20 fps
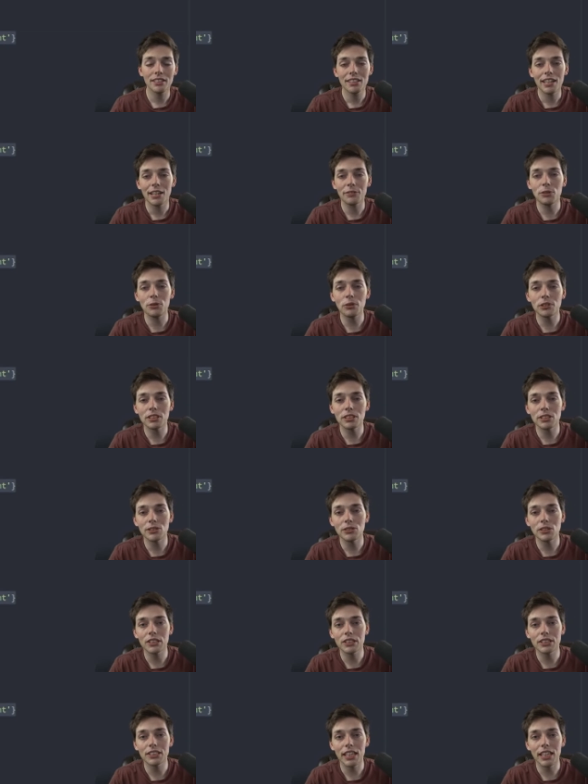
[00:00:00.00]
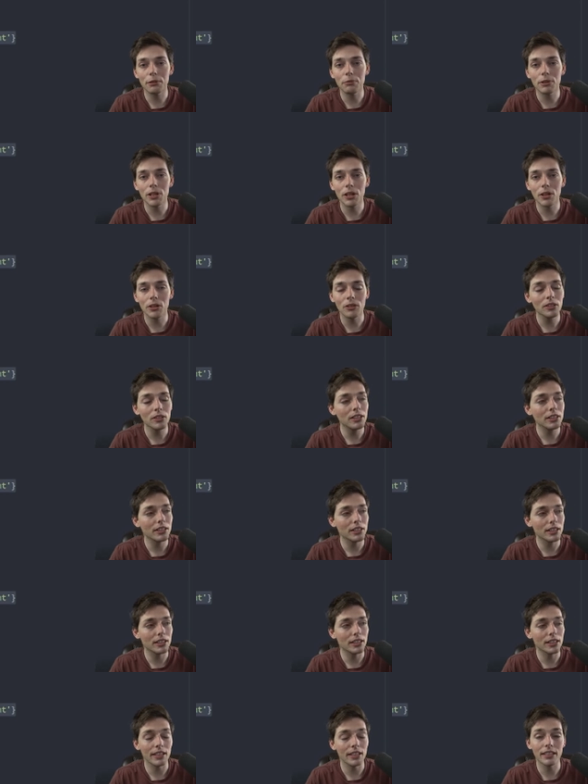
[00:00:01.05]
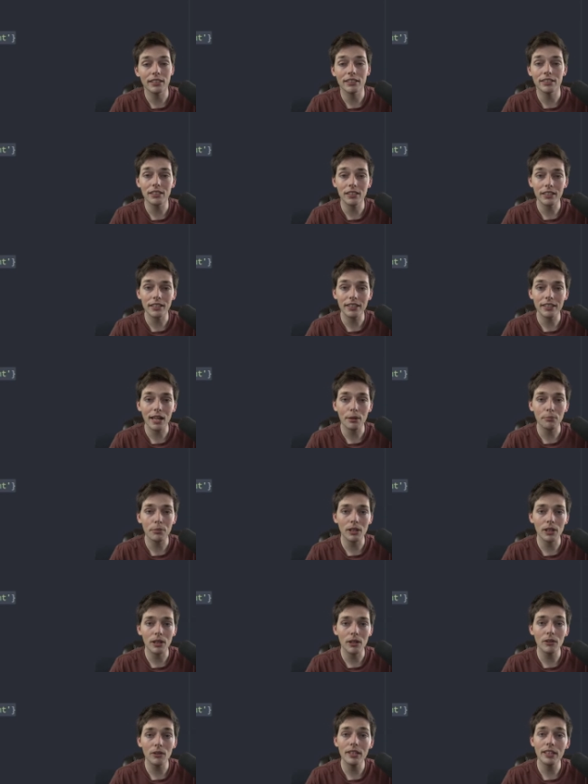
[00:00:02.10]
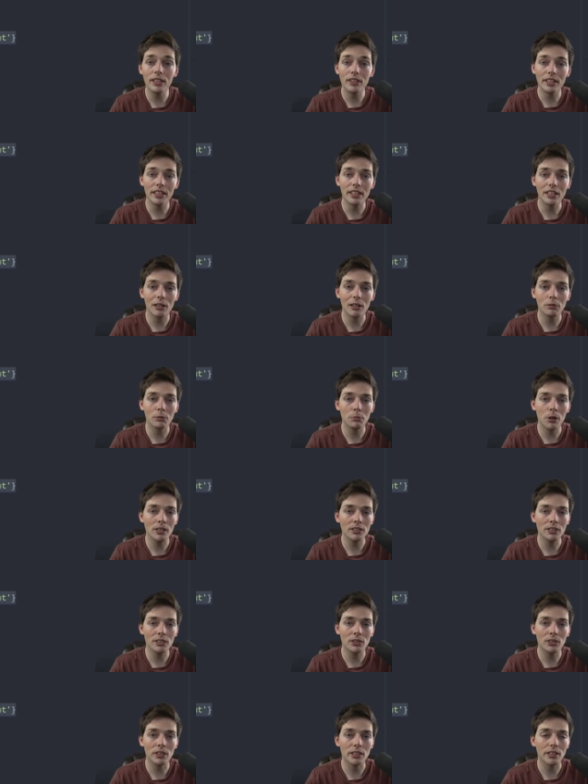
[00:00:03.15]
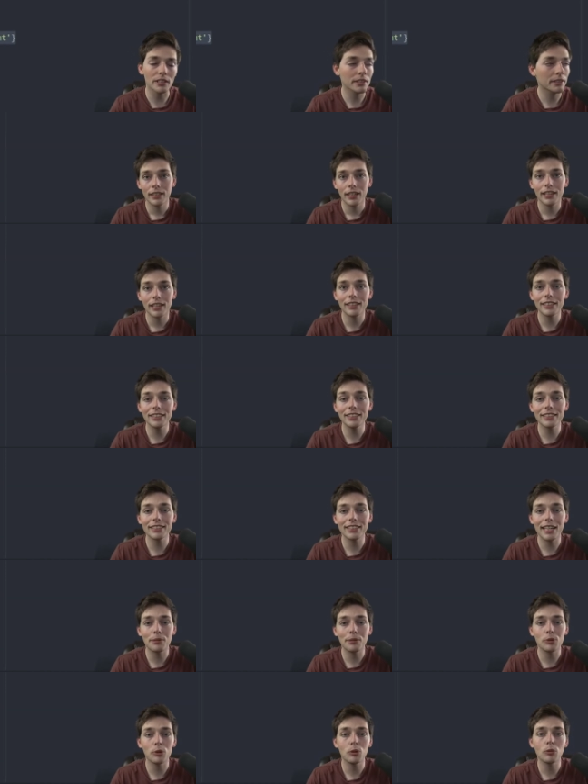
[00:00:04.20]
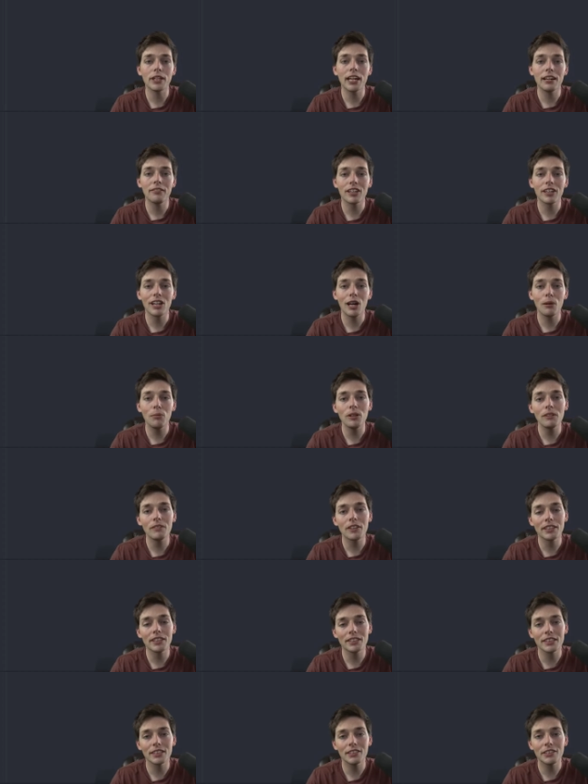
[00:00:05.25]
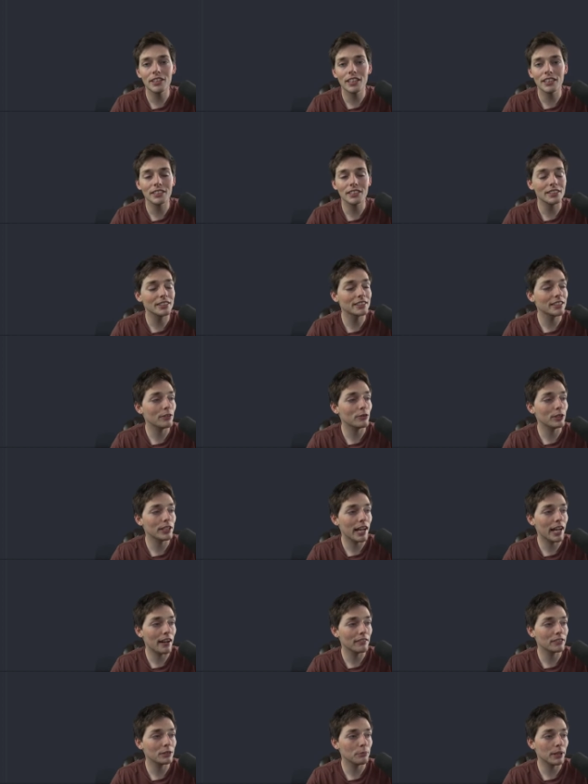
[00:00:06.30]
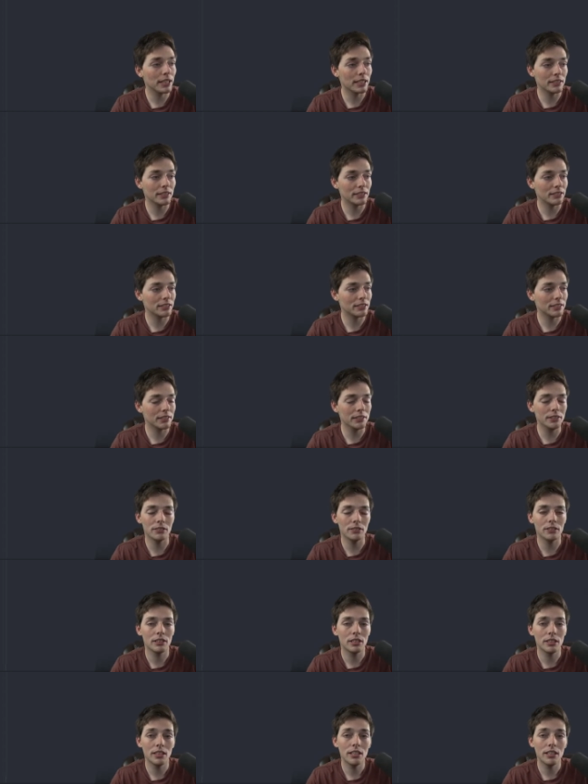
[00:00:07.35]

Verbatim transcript: If you want to use this same code, then it is linked down below in our GitHub repository. In this example, we have a couple of considerations that we have to pay attention to.